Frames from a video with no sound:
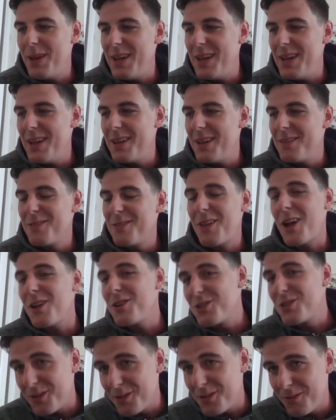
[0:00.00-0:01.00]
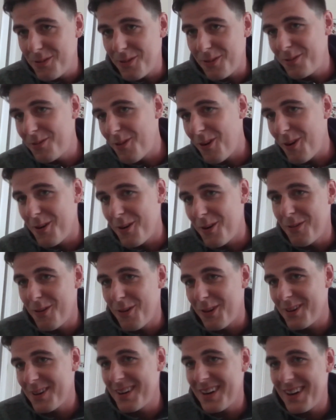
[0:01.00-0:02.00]
be dangerous
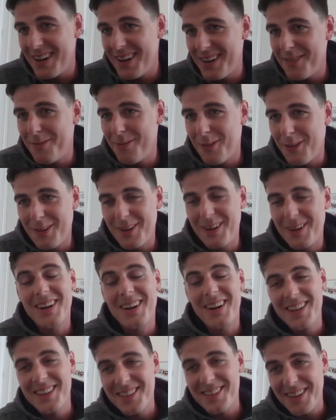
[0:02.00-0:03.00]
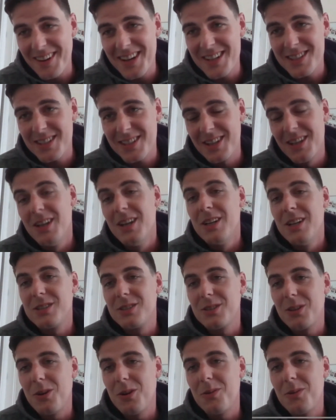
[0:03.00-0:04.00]
for their interest.
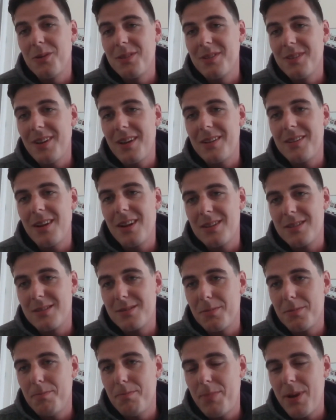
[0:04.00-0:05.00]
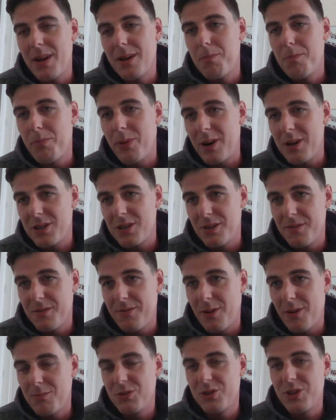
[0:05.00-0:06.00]
So there's big pressure
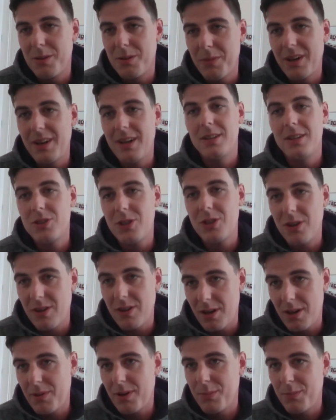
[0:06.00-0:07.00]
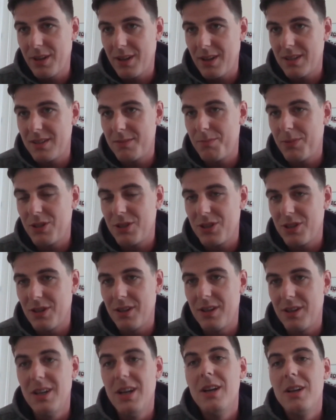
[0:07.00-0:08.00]
from Germany in Czech Republic,
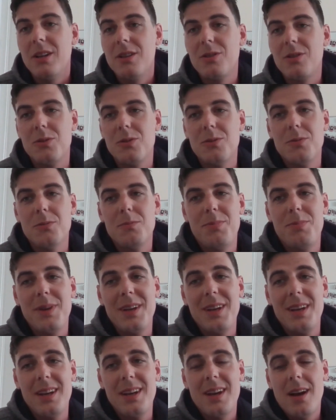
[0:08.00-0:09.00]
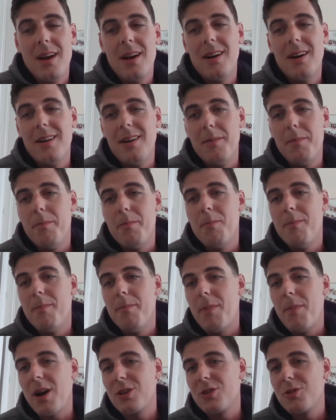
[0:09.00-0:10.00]
especially, to be
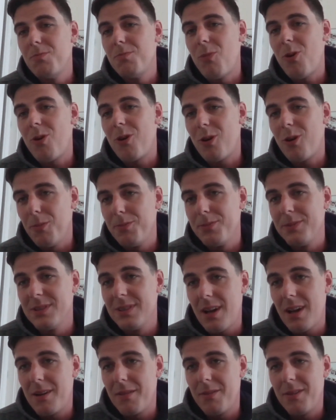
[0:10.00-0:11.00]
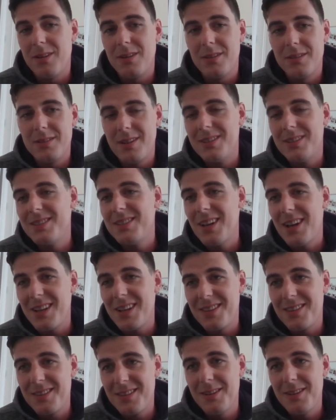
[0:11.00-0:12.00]
much more observer
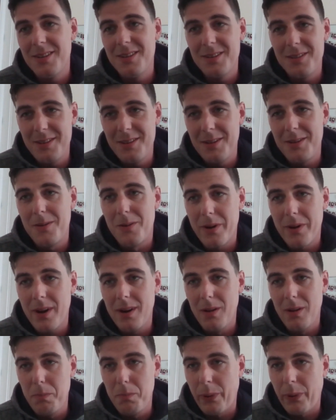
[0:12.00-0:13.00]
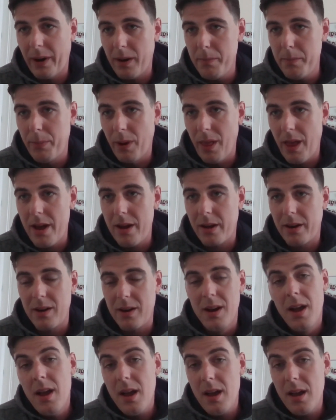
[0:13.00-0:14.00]
than the real
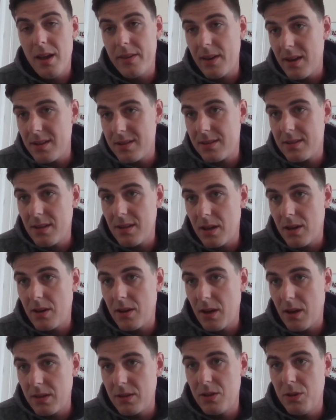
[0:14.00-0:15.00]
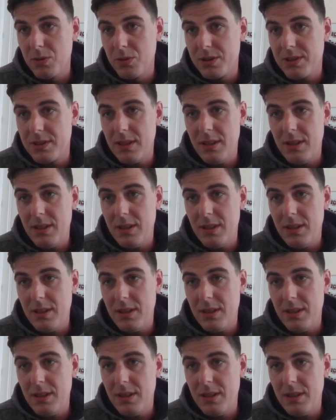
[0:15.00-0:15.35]
player. And as you